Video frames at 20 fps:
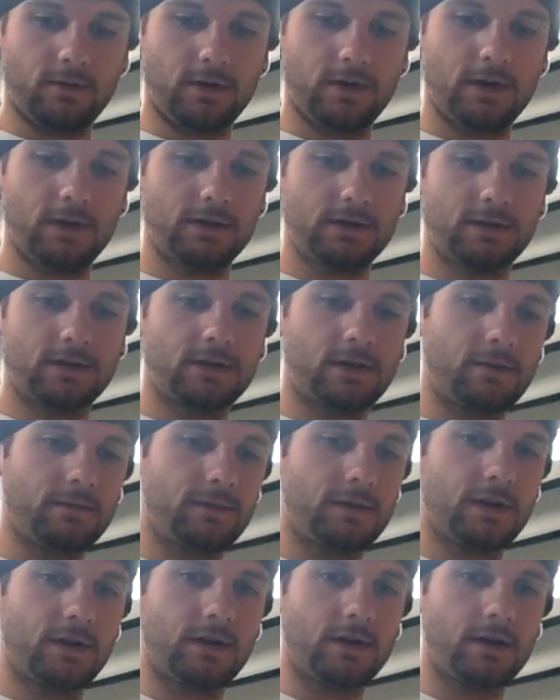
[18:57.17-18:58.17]
get
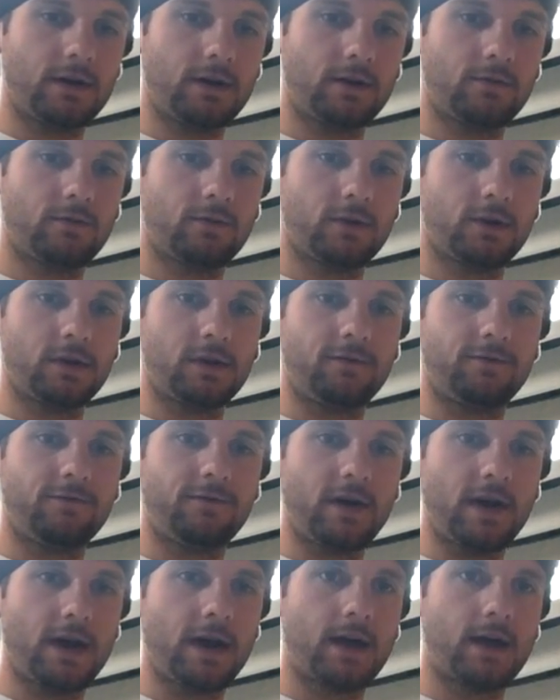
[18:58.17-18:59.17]
something done really
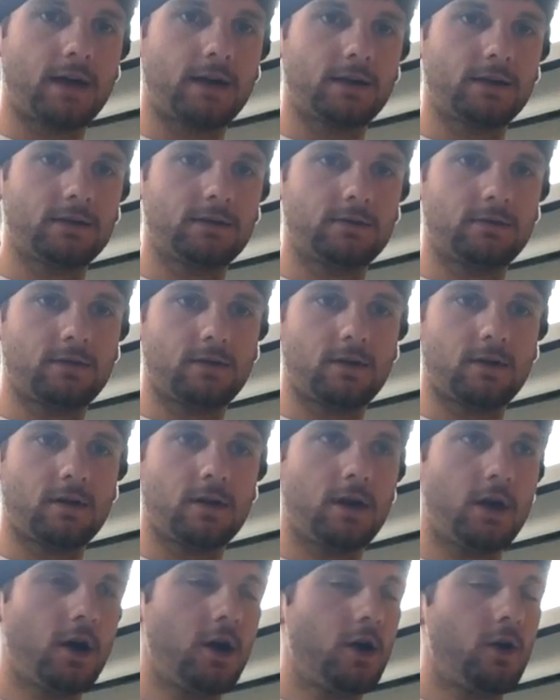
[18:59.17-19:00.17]
fast or
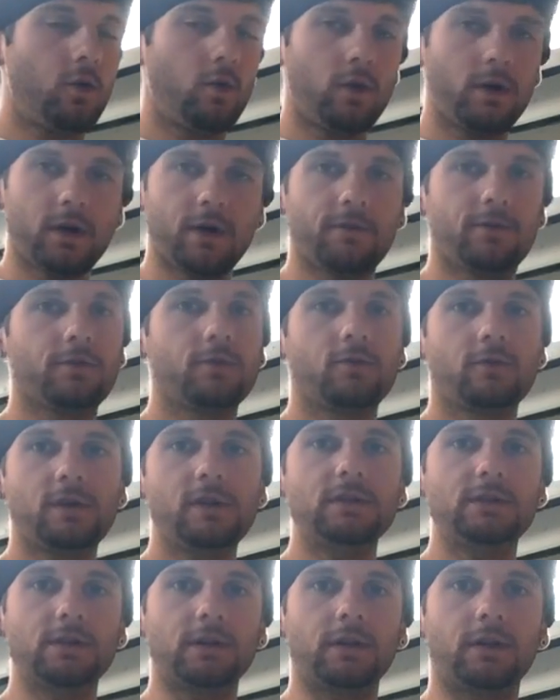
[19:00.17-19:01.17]
whatever the
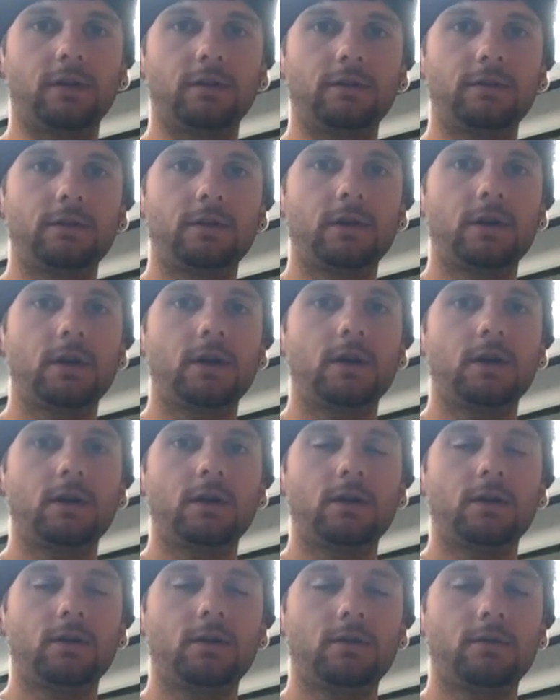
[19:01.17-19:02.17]
reason is.
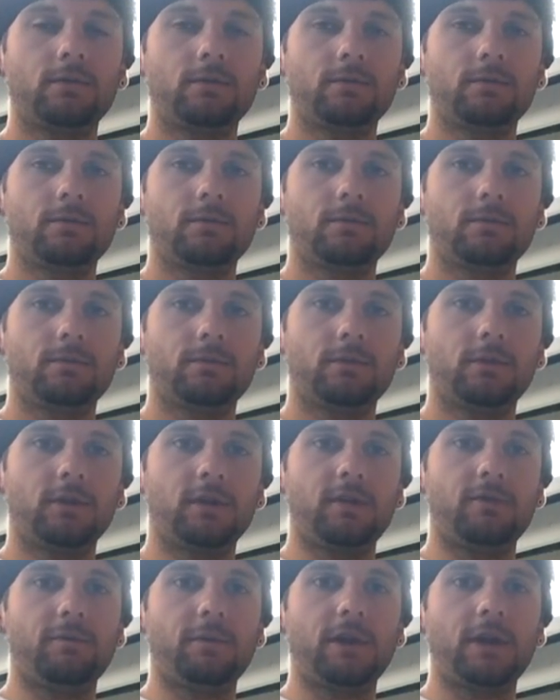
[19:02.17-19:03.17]

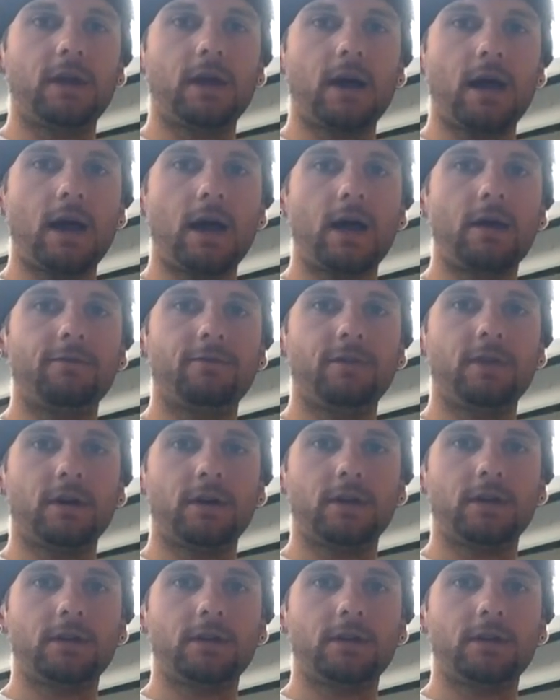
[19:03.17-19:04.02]
Believe me, I've done